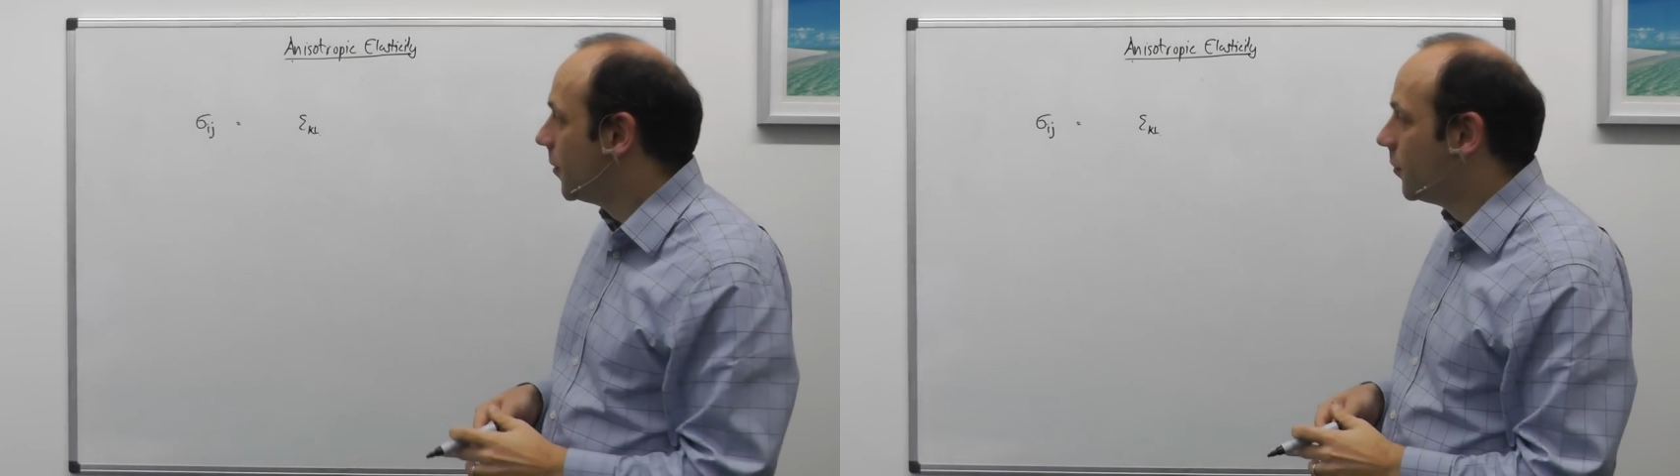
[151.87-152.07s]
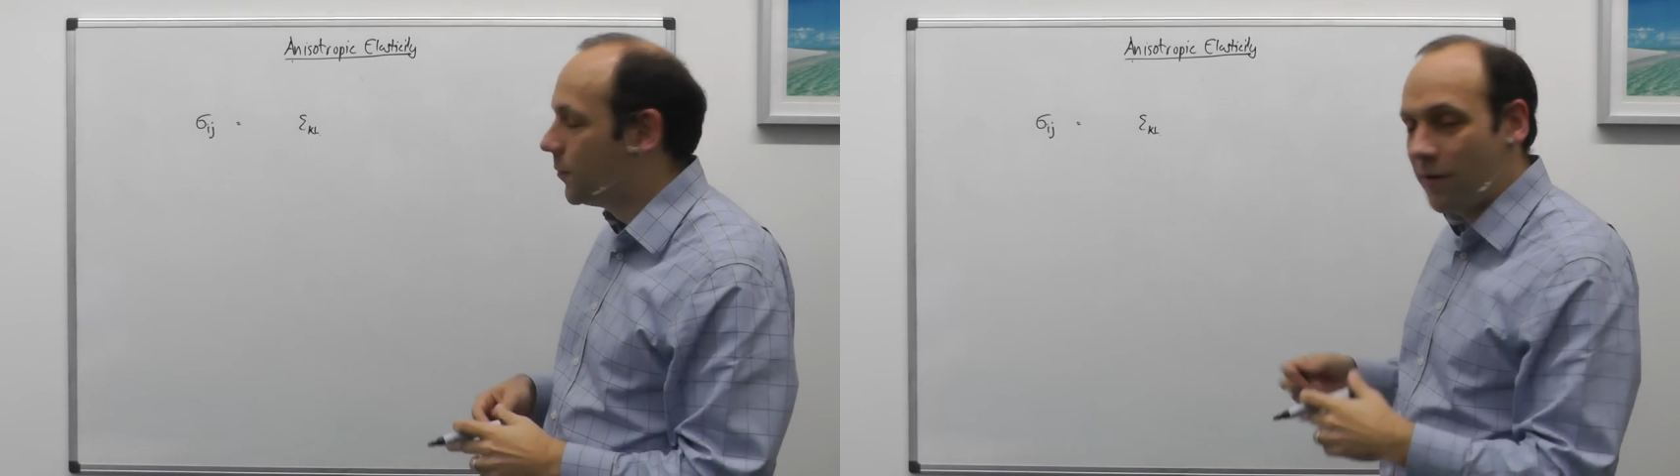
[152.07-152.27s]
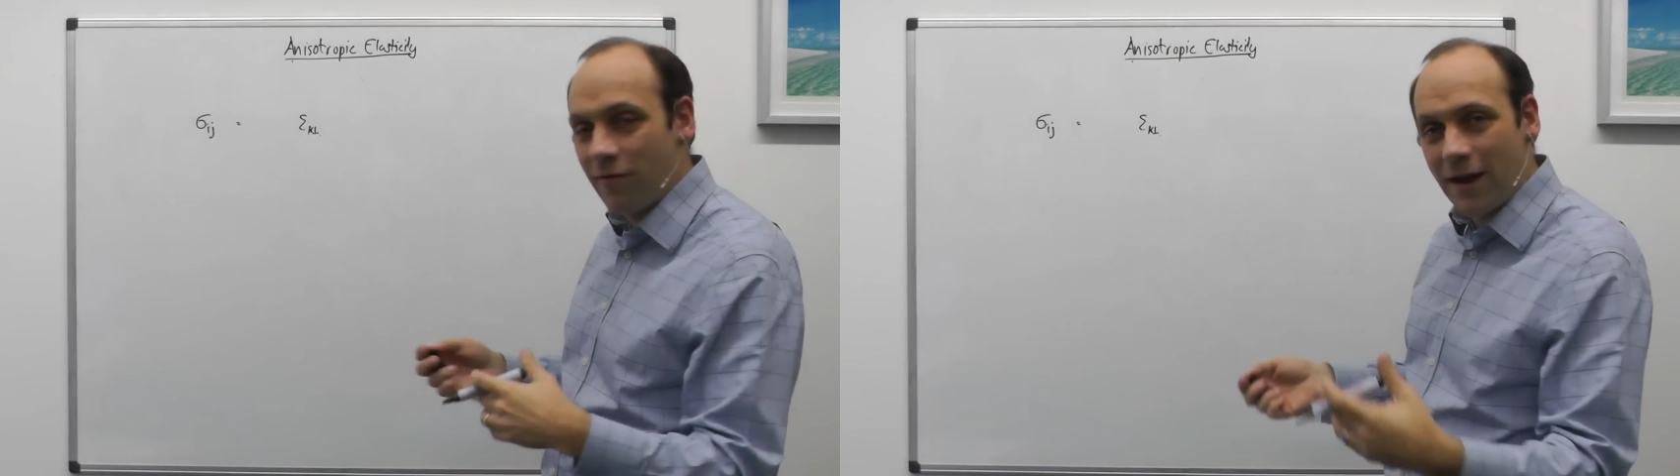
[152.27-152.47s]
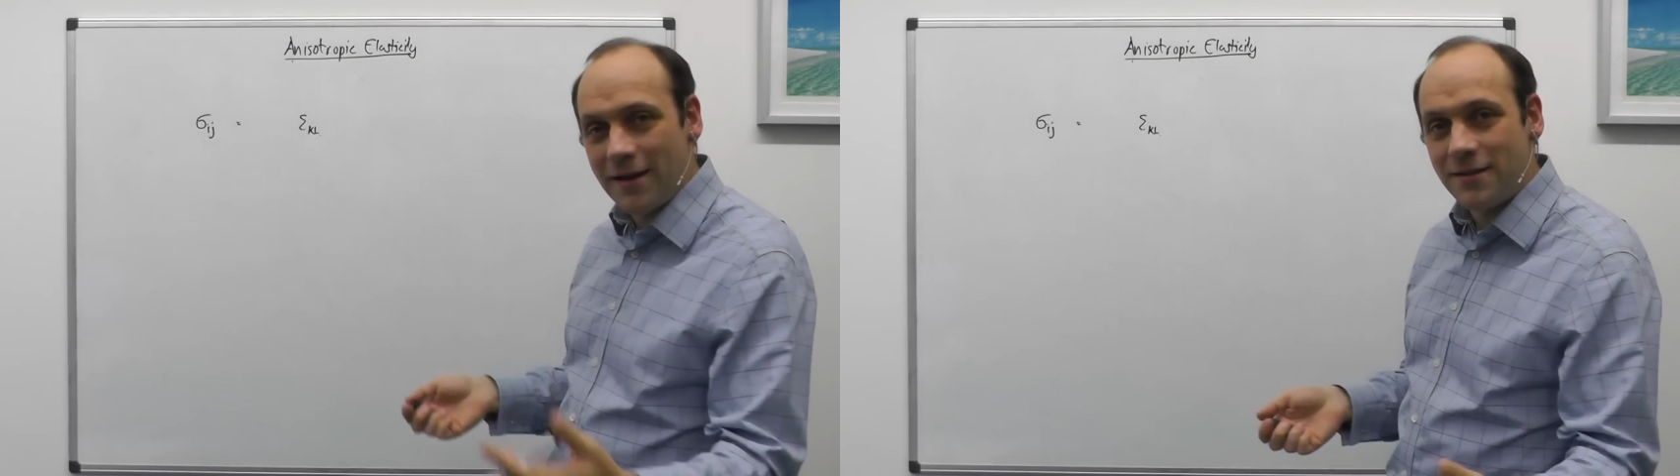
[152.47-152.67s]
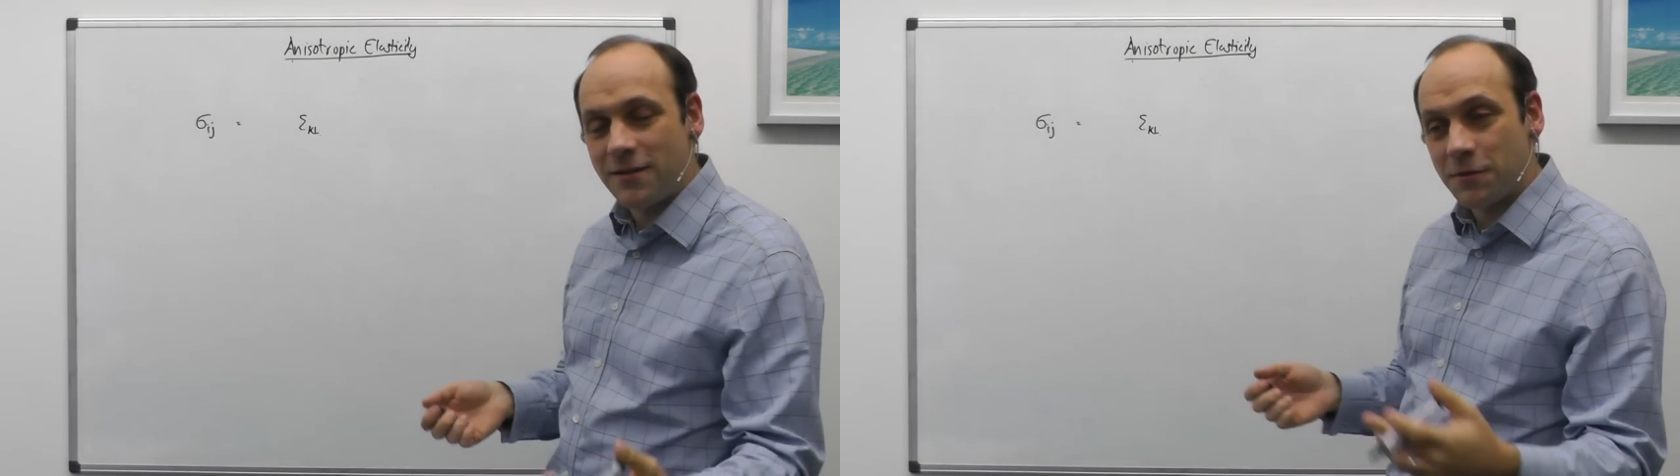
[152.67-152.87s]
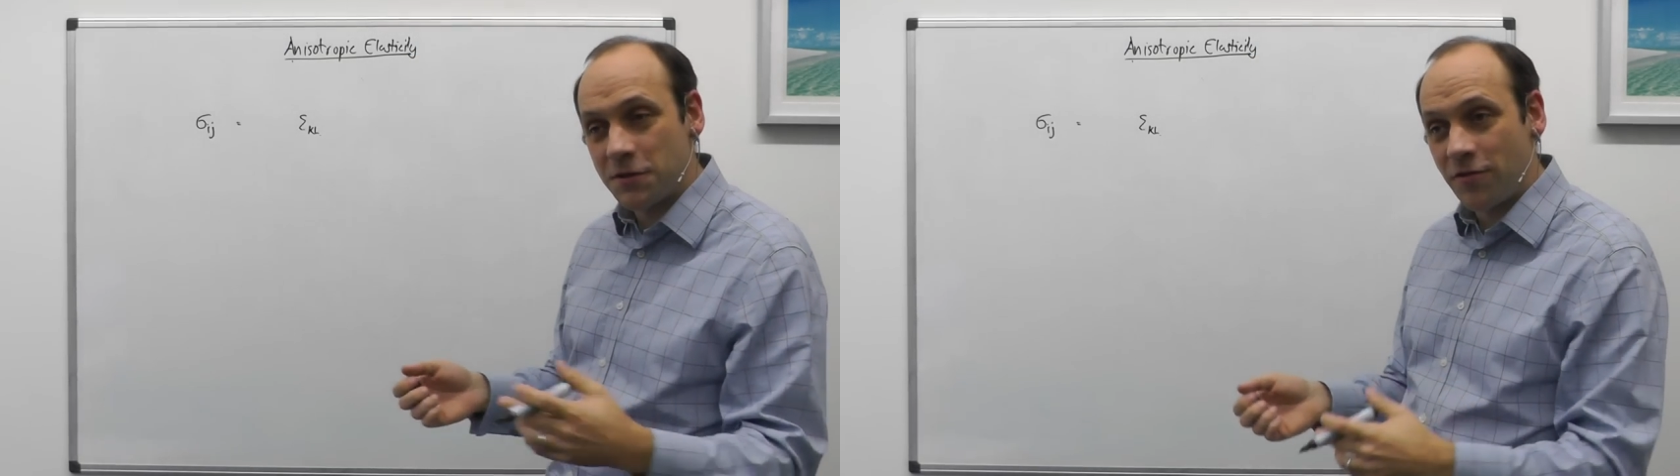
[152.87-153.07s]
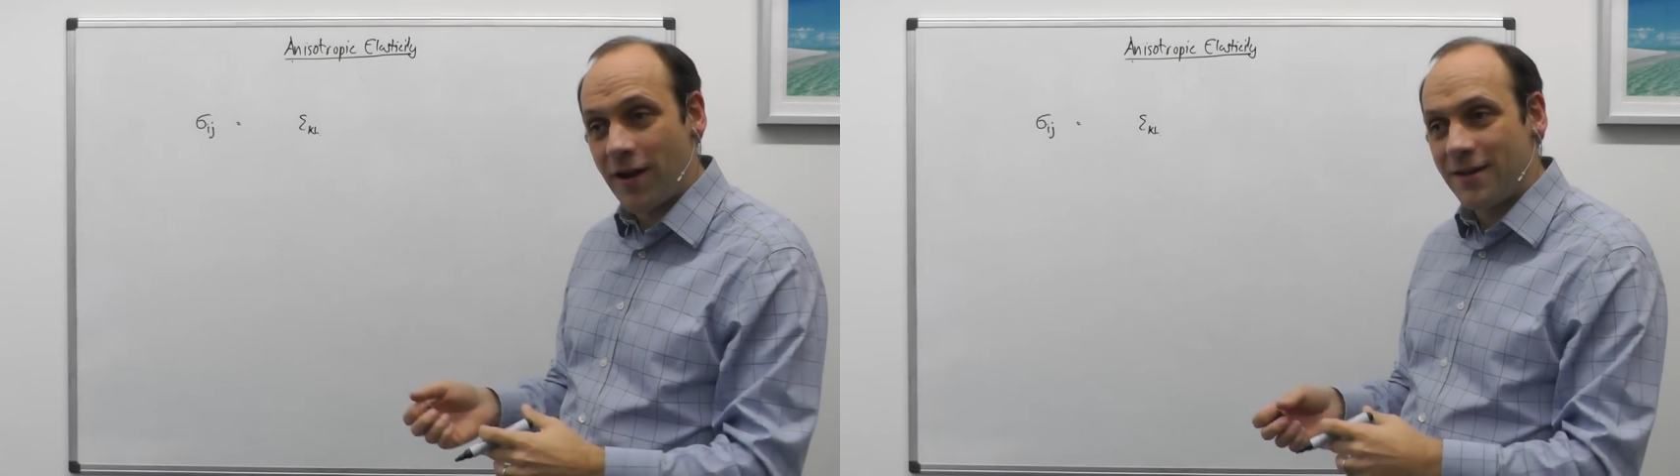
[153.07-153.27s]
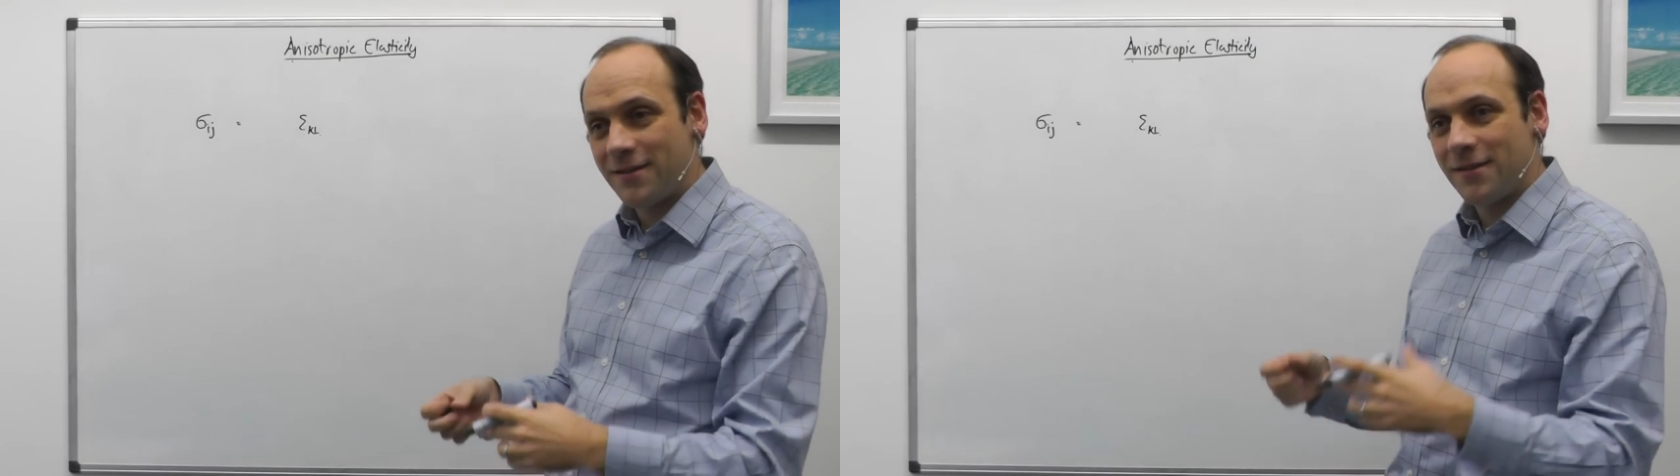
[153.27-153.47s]
would be related to a
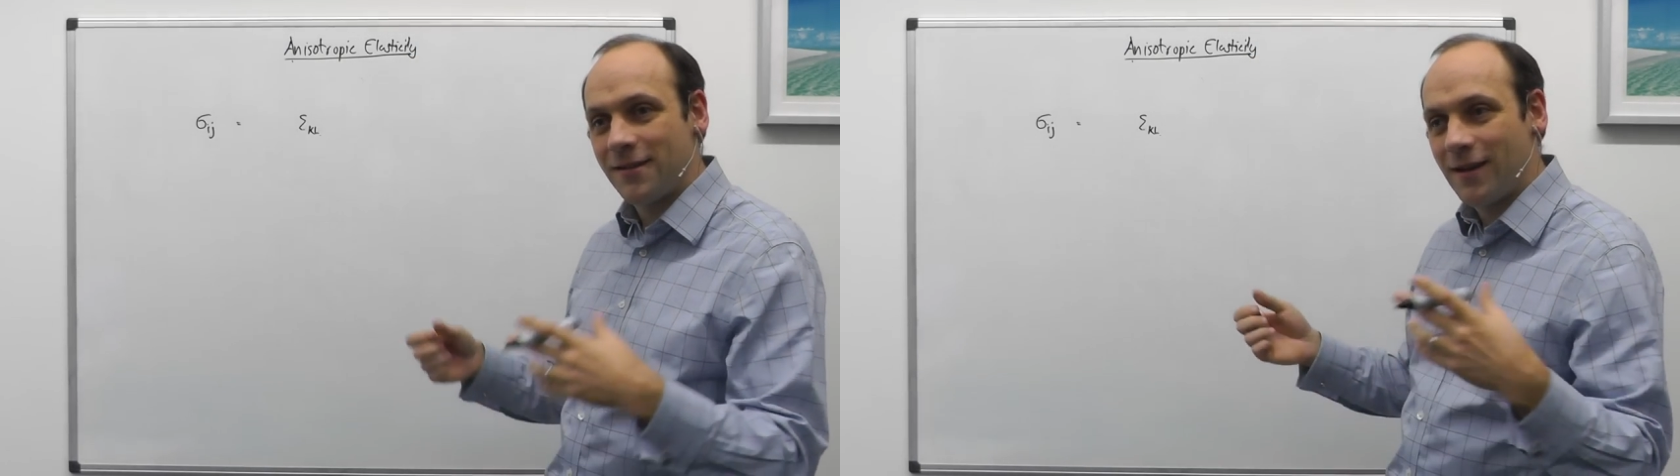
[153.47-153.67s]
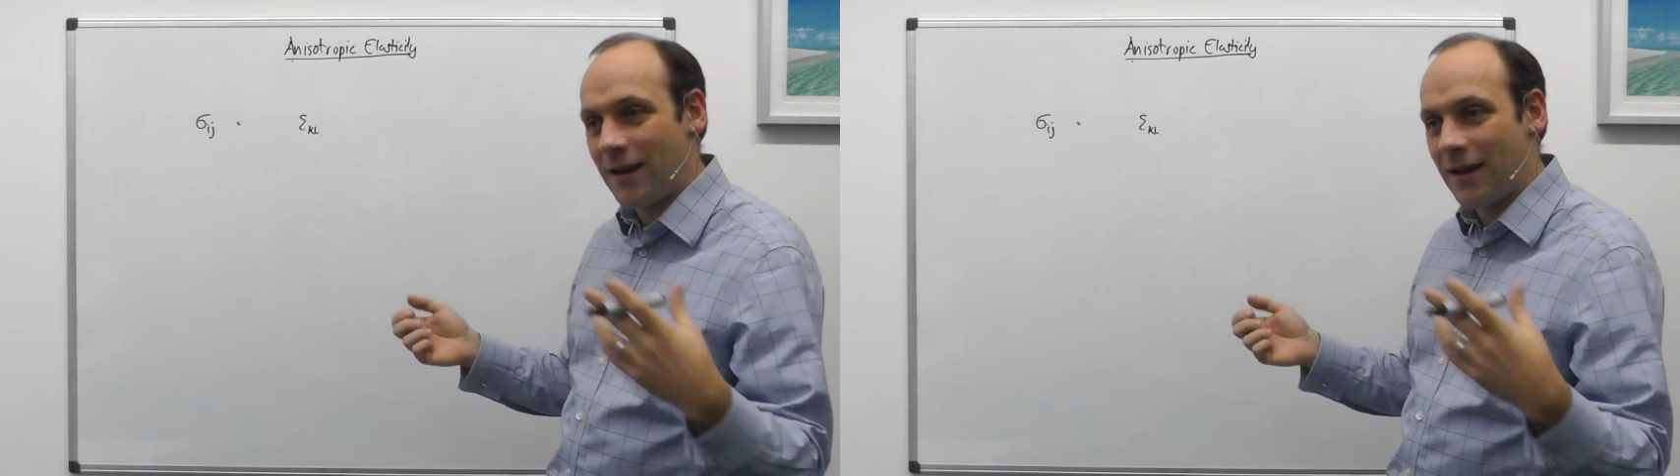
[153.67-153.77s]
stress